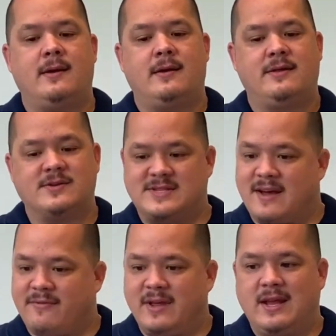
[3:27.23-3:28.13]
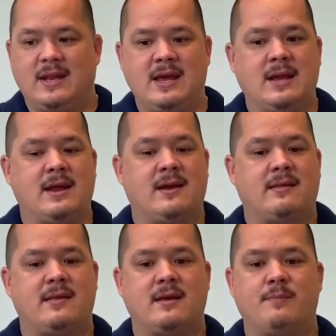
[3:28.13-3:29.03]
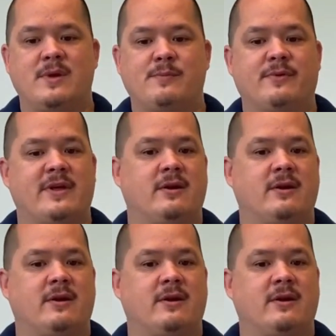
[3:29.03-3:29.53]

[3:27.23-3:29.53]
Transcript: there's definitely a need, and I think people that are